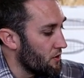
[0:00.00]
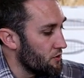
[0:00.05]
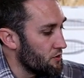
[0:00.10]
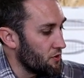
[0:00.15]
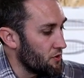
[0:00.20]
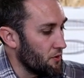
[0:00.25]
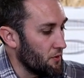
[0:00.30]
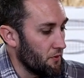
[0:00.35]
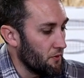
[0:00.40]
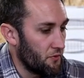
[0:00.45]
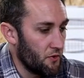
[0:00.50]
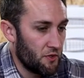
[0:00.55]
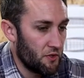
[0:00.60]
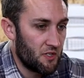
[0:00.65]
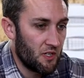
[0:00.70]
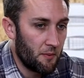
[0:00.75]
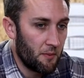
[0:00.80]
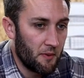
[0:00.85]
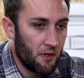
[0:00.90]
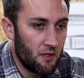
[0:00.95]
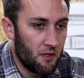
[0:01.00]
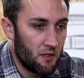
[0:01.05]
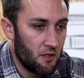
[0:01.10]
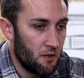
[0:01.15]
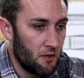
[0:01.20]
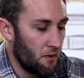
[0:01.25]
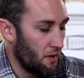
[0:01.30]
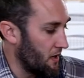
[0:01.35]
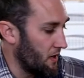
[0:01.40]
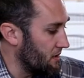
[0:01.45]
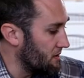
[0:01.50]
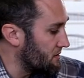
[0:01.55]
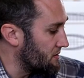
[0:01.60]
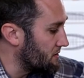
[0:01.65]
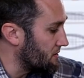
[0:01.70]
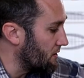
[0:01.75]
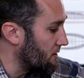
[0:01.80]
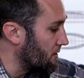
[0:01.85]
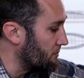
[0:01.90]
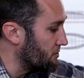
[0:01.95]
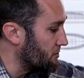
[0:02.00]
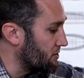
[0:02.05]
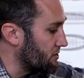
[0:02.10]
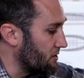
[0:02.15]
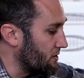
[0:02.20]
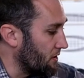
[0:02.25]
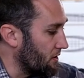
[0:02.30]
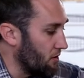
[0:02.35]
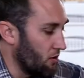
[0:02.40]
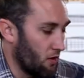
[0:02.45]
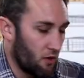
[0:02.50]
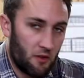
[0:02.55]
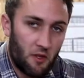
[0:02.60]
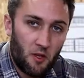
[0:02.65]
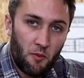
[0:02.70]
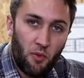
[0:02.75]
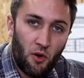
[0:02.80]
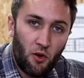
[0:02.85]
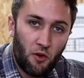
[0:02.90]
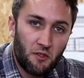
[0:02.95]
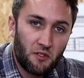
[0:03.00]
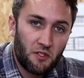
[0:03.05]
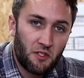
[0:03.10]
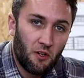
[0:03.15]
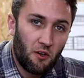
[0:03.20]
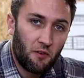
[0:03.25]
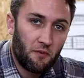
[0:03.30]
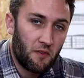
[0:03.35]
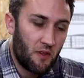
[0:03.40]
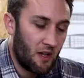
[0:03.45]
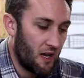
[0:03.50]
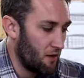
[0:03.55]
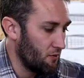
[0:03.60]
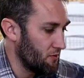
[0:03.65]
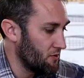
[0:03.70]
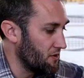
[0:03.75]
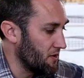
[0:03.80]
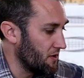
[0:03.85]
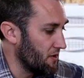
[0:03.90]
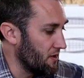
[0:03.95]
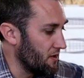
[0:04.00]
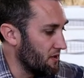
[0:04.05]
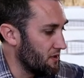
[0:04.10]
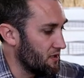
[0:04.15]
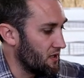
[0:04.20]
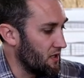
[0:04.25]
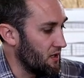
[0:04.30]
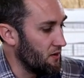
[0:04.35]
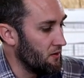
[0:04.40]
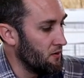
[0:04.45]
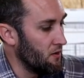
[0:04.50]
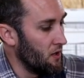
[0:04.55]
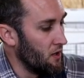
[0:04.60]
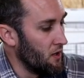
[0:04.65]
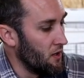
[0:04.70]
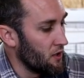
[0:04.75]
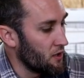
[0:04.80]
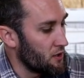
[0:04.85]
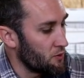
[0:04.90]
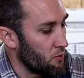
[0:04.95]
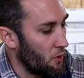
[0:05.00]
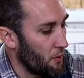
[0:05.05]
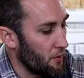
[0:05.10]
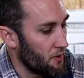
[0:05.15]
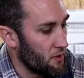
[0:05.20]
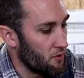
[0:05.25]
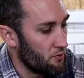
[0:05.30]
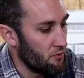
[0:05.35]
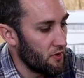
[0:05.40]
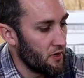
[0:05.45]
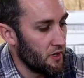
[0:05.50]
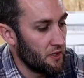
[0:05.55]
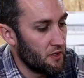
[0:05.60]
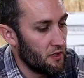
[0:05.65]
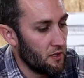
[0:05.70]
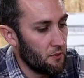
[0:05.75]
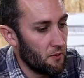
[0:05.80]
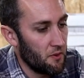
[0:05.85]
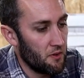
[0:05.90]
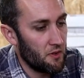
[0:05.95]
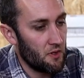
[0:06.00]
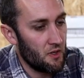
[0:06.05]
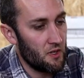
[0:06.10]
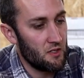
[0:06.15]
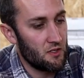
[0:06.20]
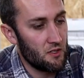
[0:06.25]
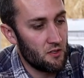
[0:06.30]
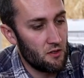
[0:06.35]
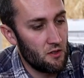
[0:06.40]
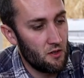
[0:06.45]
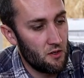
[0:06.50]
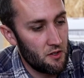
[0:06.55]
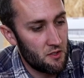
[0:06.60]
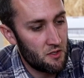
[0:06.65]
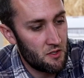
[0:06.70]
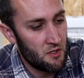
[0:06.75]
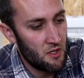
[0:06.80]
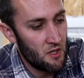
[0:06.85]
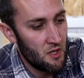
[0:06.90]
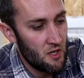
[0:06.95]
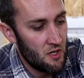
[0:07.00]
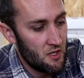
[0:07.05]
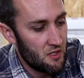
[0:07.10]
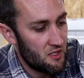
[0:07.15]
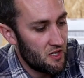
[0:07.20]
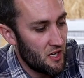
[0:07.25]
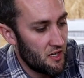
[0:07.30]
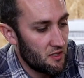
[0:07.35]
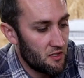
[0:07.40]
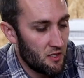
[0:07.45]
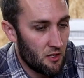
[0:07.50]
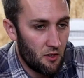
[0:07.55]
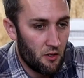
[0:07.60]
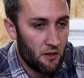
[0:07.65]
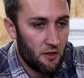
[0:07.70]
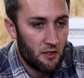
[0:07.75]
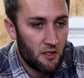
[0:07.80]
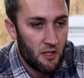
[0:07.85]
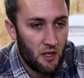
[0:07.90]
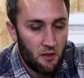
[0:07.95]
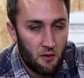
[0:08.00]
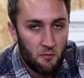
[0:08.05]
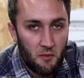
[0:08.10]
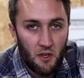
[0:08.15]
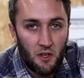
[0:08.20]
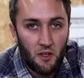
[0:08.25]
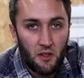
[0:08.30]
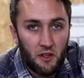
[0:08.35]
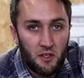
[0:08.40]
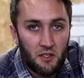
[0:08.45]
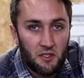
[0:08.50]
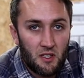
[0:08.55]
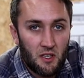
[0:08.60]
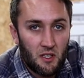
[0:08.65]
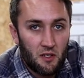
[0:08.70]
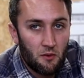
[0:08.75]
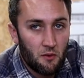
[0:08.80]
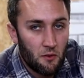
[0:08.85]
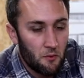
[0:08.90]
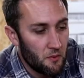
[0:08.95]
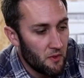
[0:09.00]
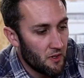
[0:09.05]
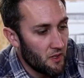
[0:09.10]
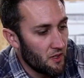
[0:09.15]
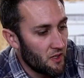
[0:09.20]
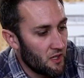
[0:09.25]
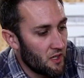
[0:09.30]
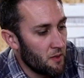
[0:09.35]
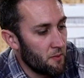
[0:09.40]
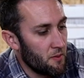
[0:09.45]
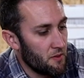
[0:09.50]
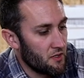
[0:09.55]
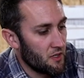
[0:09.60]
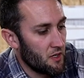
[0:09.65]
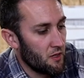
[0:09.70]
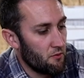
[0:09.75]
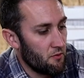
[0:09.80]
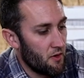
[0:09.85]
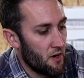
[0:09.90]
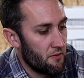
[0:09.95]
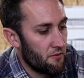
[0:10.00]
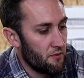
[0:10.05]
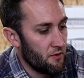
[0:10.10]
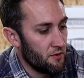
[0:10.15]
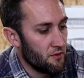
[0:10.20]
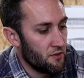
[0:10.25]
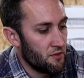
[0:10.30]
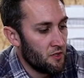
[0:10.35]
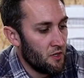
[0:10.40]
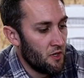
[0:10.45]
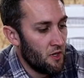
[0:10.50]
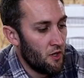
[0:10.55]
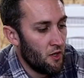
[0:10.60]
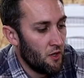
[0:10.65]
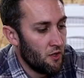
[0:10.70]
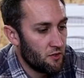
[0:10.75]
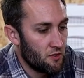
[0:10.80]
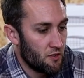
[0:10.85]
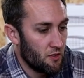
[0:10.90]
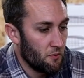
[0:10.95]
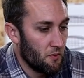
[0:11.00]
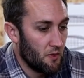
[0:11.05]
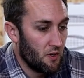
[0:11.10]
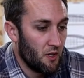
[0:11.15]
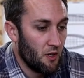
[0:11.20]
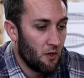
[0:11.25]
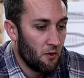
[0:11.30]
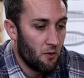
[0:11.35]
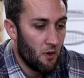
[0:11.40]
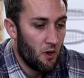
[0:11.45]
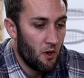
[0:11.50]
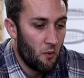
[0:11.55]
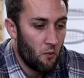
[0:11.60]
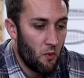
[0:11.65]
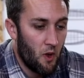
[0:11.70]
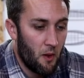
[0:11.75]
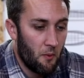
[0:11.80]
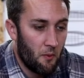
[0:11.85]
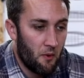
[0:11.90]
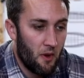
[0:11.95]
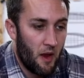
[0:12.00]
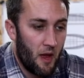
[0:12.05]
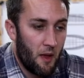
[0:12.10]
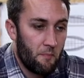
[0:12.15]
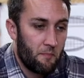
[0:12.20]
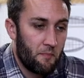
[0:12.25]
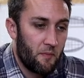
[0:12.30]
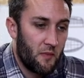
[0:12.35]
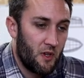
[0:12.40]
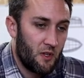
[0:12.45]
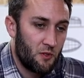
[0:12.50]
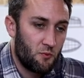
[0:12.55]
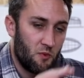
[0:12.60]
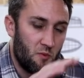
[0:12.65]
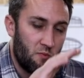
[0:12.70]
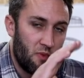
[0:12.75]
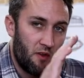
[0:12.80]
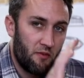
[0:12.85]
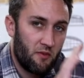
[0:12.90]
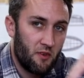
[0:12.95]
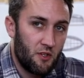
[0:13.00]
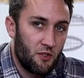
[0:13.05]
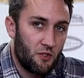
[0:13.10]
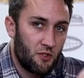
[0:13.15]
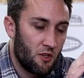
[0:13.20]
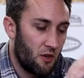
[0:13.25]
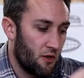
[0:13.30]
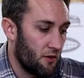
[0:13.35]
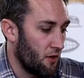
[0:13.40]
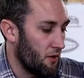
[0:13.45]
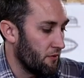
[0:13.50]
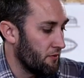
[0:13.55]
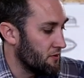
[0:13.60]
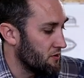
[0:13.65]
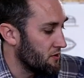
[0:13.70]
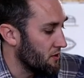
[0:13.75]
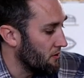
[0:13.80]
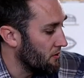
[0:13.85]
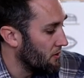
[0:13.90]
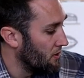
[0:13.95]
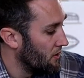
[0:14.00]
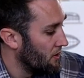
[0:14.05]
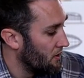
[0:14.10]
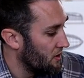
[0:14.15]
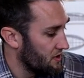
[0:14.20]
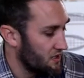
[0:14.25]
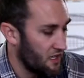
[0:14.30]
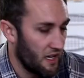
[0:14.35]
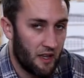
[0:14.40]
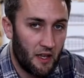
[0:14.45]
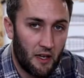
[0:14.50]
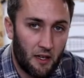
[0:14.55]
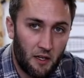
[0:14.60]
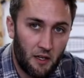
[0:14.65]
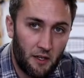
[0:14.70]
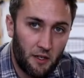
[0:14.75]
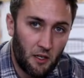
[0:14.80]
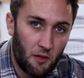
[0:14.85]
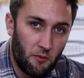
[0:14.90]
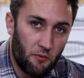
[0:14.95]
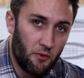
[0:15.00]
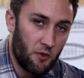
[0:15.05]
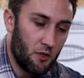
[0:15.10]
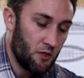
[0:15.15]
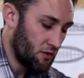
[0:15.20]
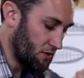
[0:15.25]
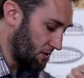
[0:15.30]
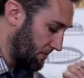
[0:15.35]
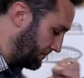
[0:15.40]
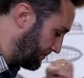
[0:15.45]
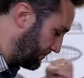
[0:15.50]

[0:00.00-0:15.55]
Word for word: So first thing I'm going to do is I'm just going to knock the epoxy off the outside of this keel because what we could really do with is a nice center line down the middle of this keel that we can keep as our reference so that we know uh, where we're at as we bevel each side off. So let's get that cleaned up first.